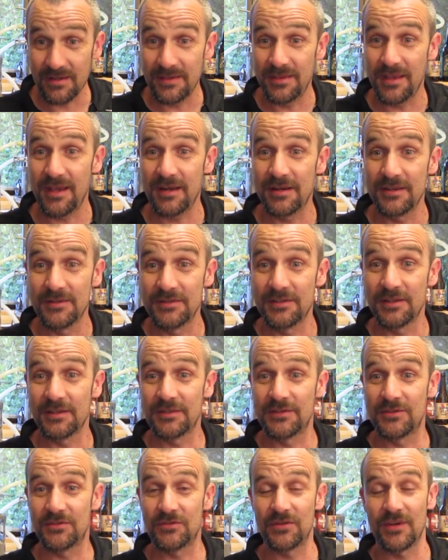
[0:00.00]
That is
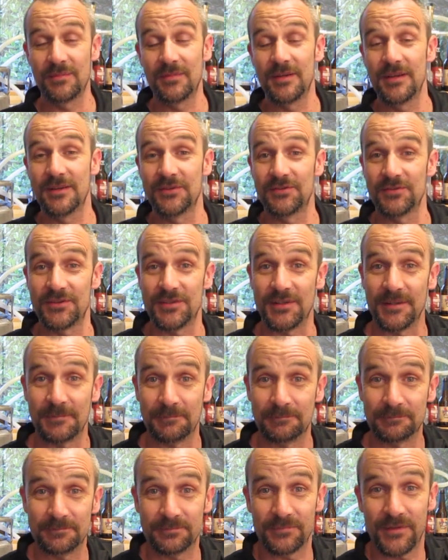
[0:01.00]
extremely interesting.
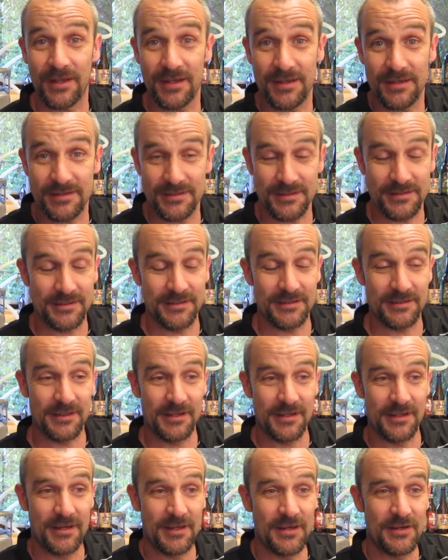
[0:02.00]
It's
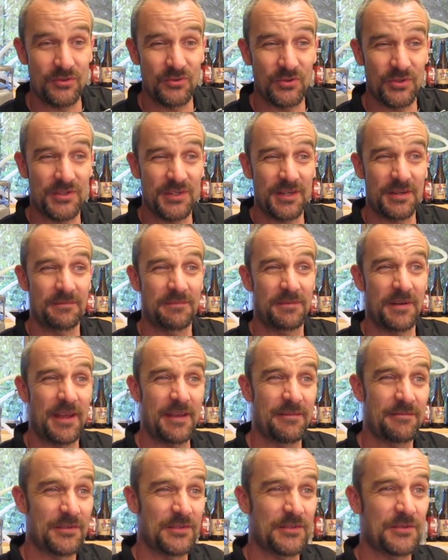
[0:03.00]
an interesting
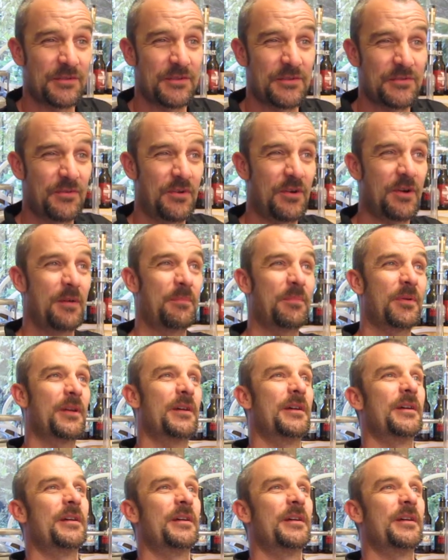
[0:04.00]
flavour to describe.